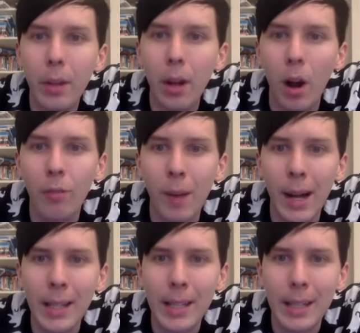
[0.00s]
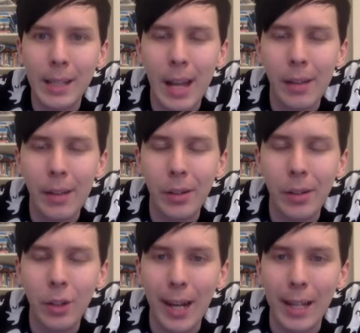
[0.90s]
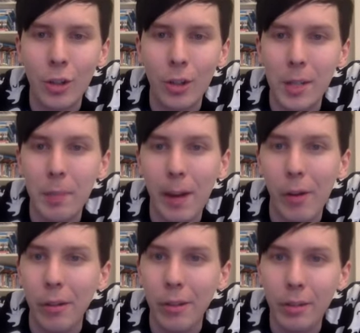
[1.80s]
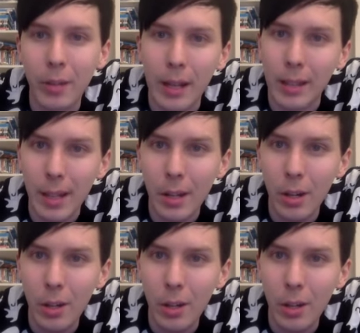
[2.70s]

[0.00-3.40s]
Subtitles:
Of Mice said, the jacket is transparent. Is it though?